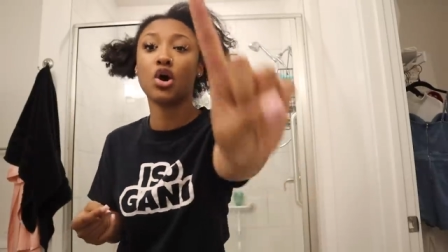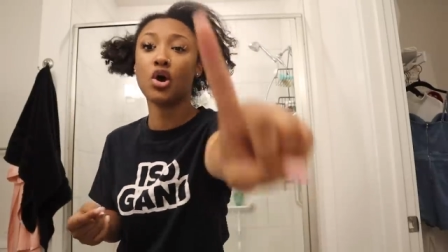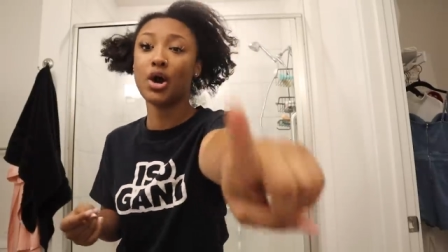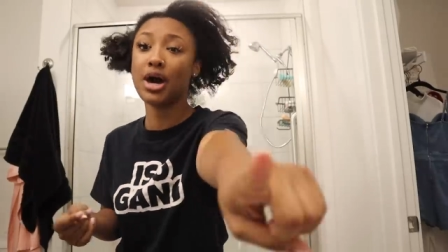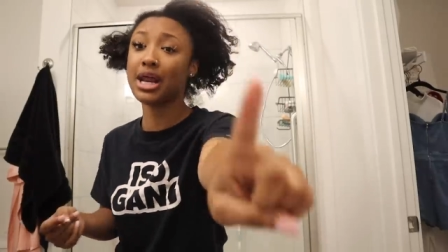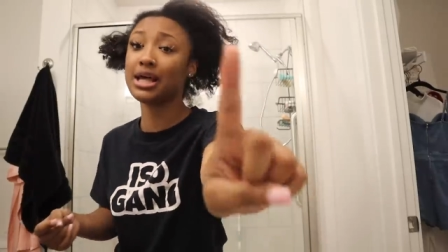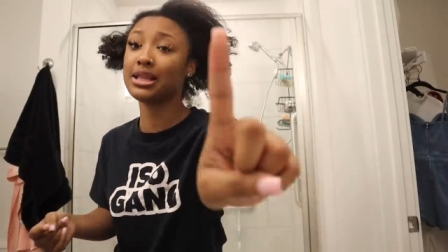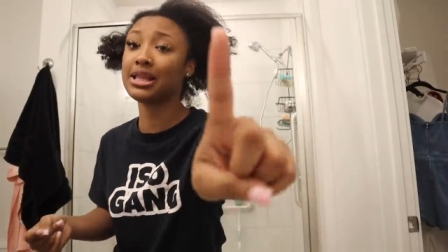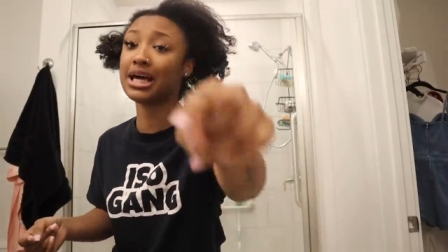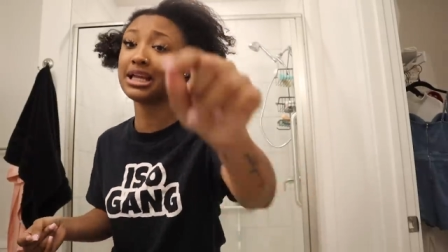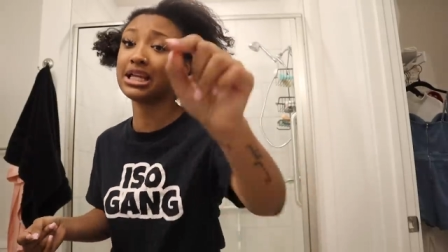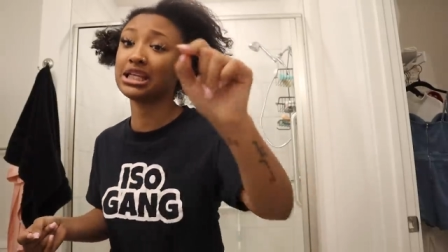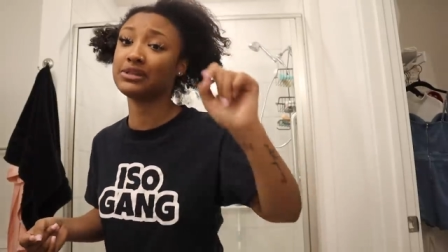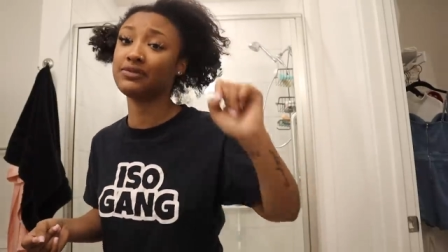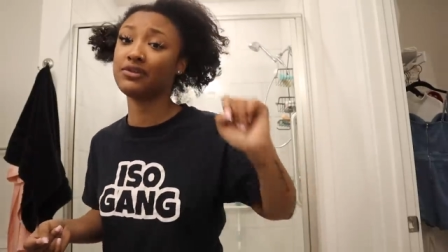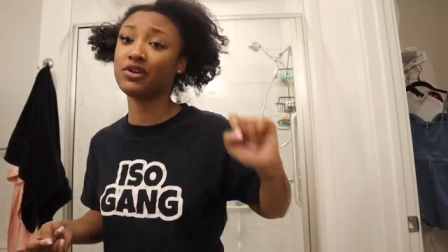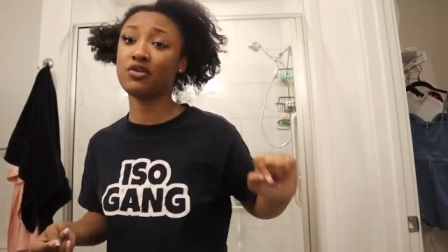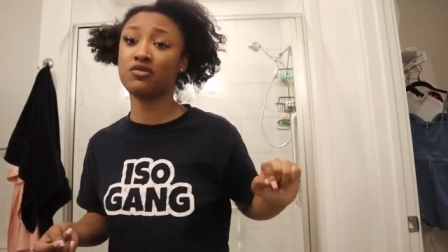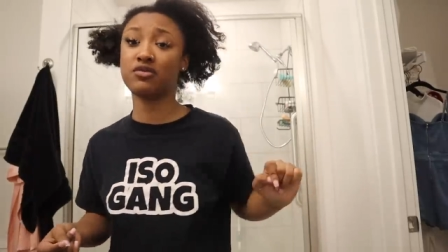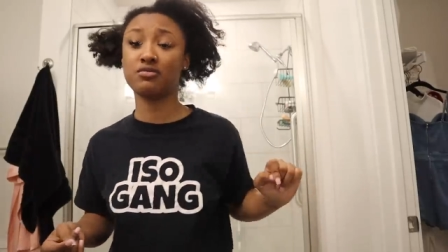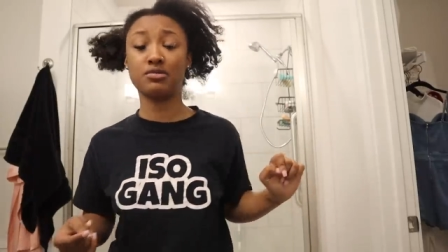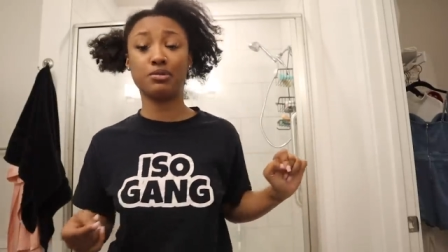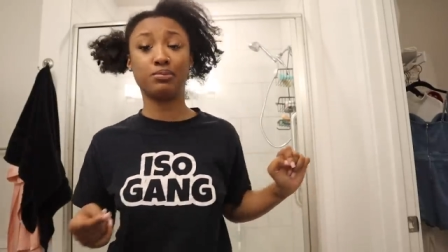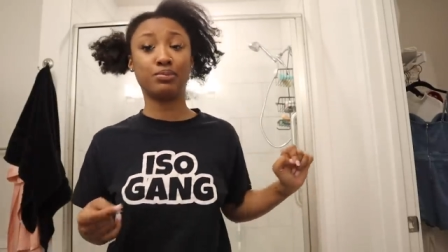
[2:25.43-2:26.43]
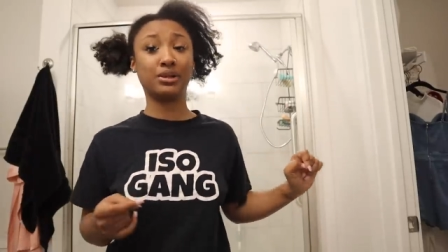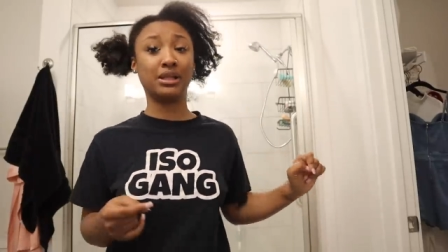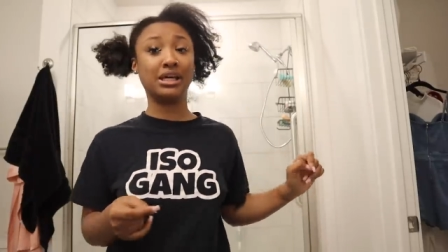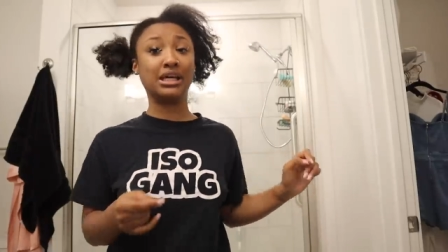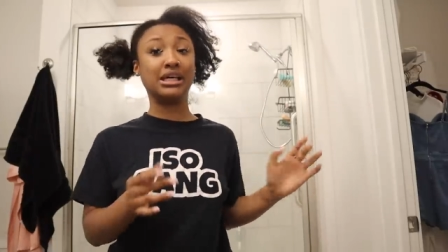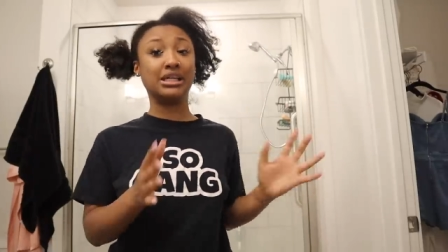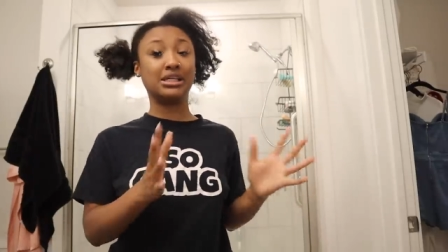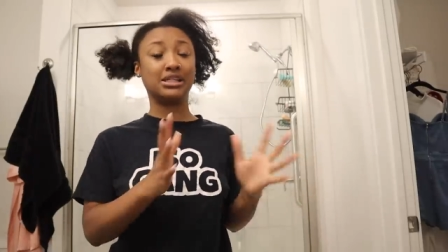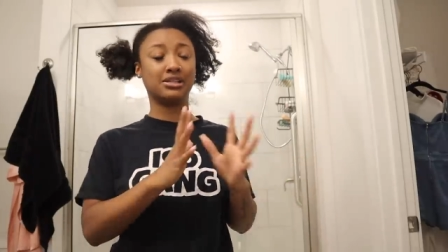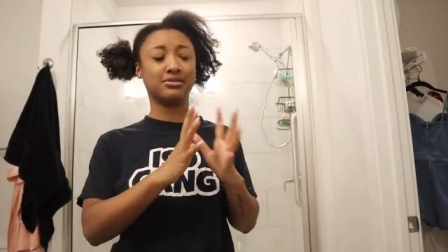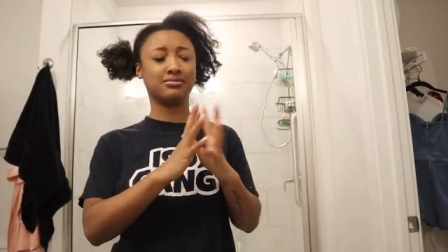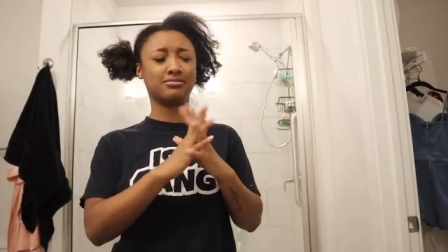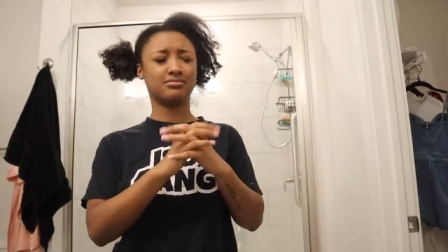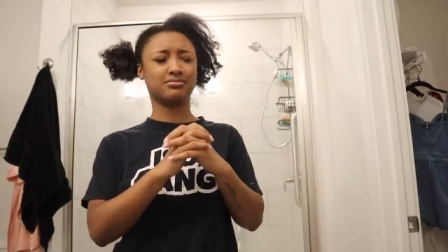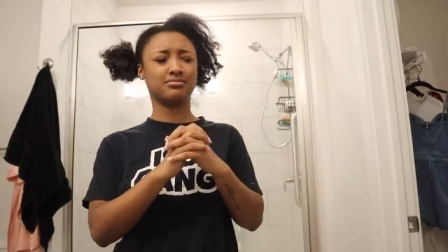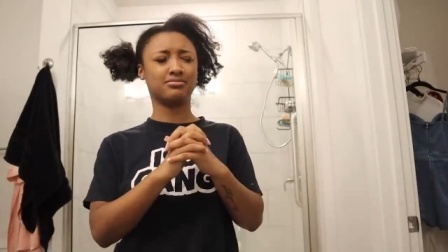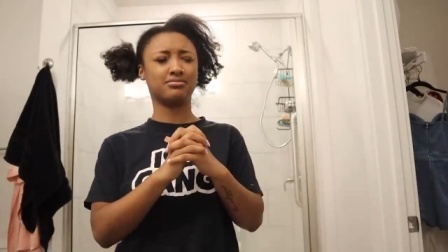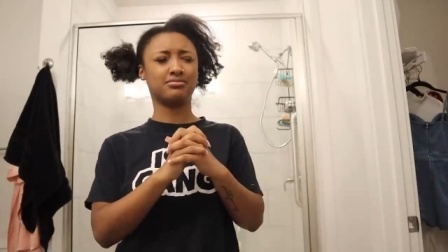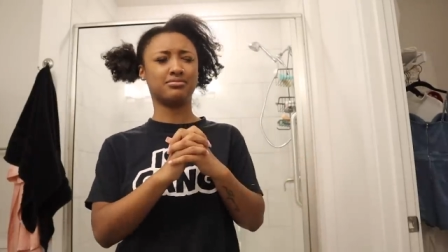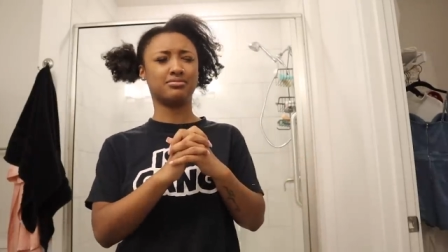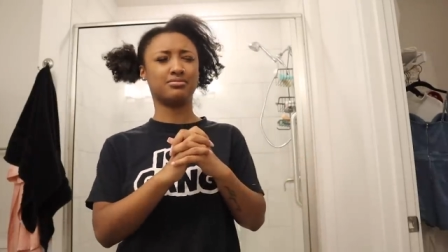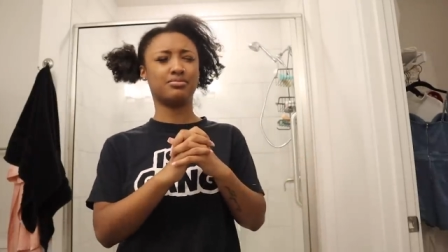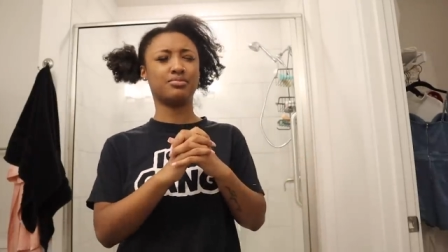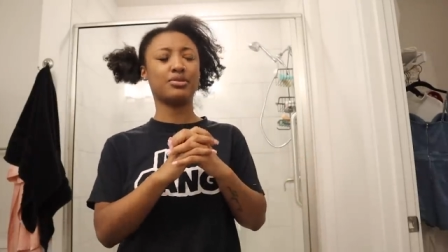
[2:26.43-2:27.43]
go ahead and like this video for me, please
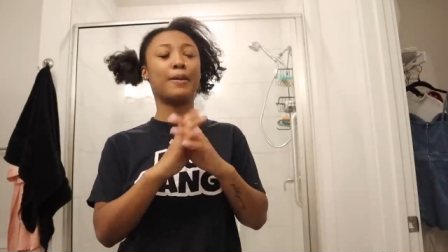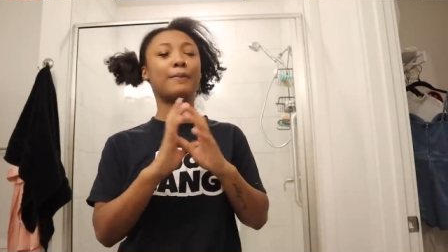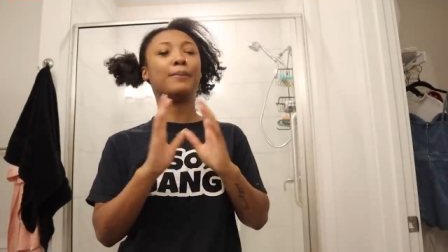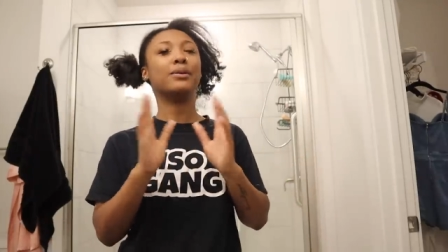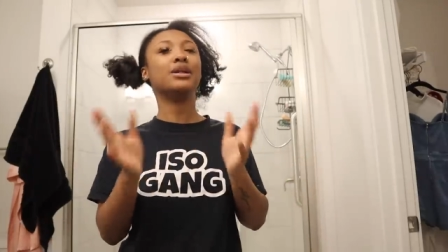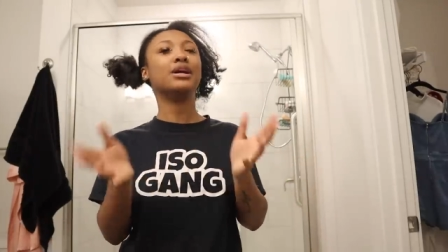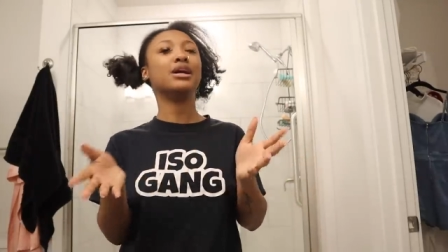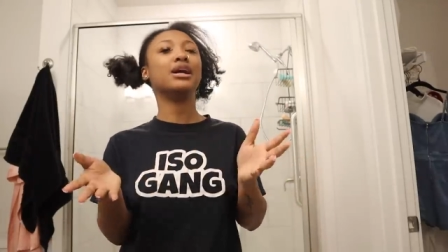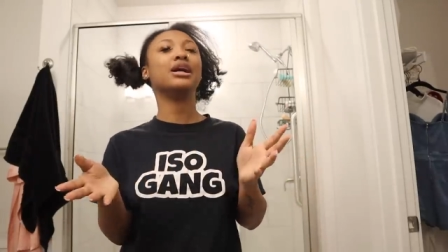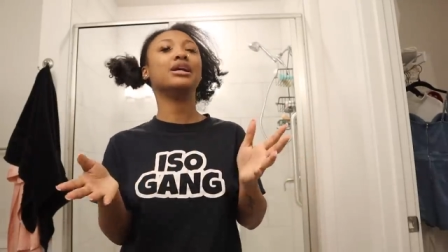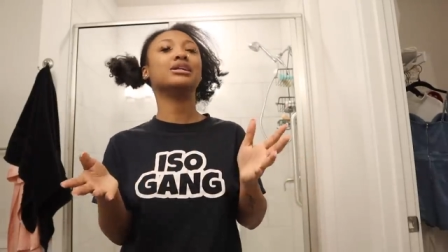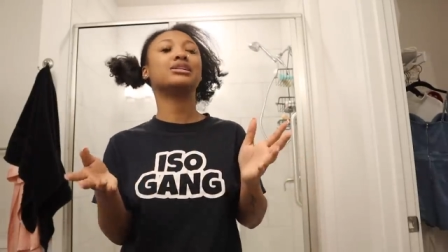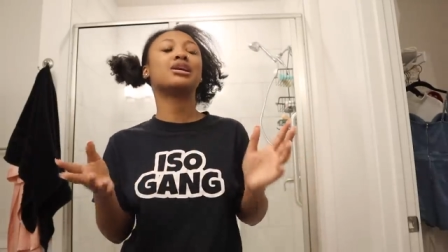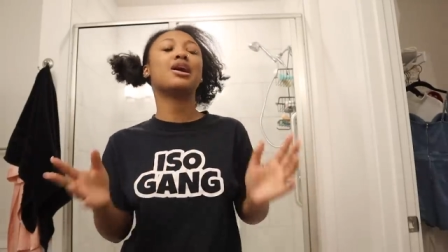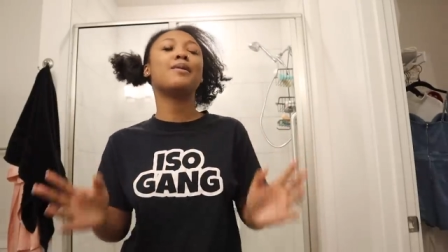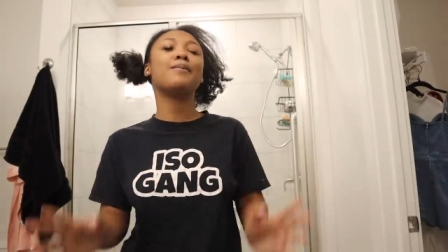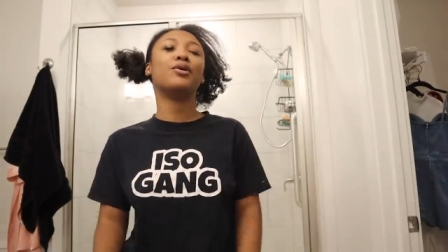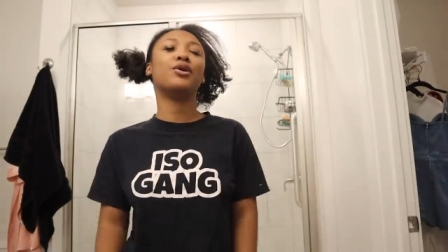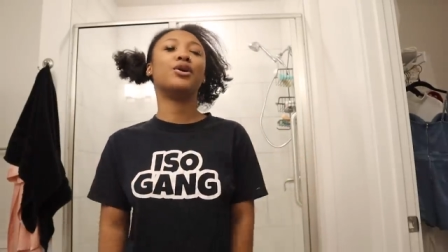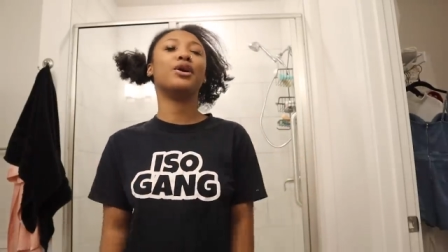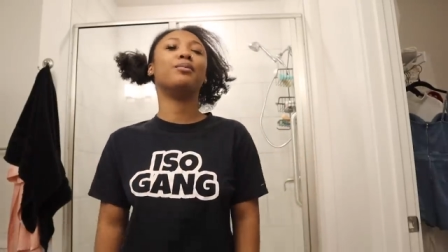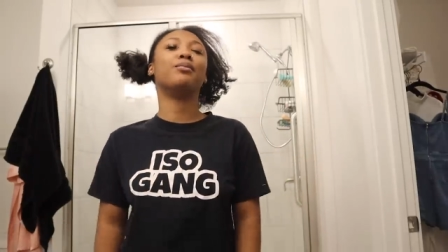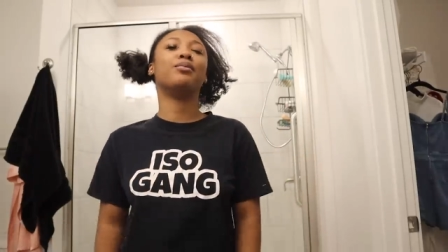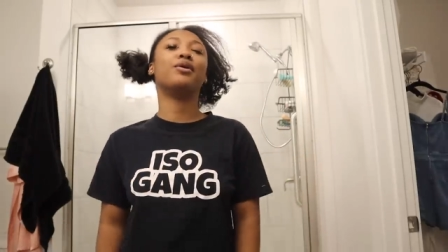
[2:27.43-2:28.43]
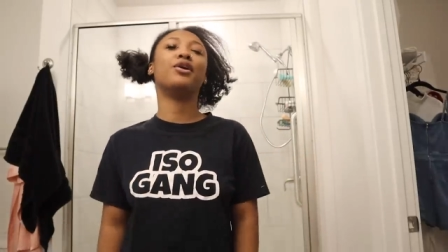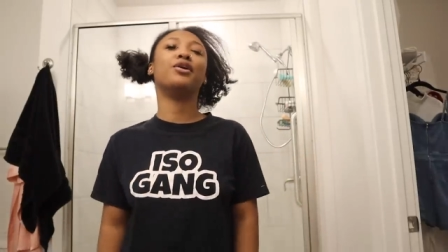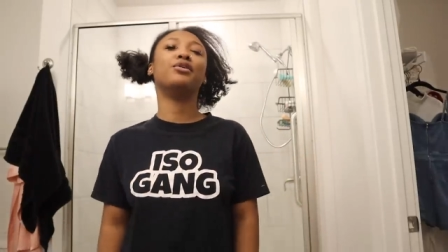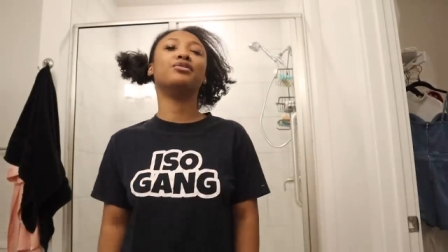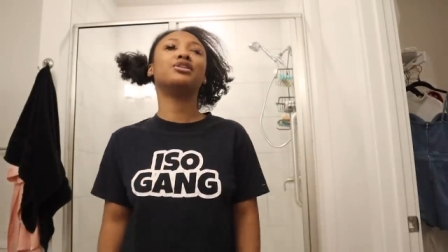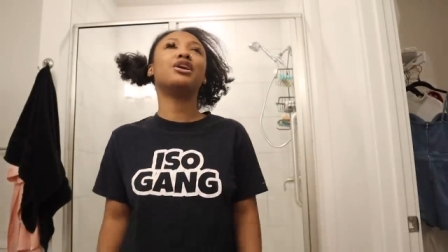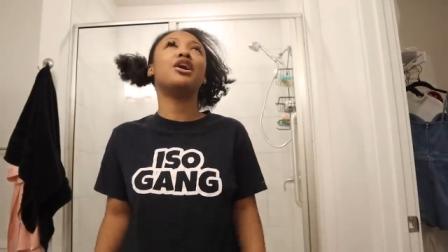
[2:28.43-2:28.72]
please, come on, bro.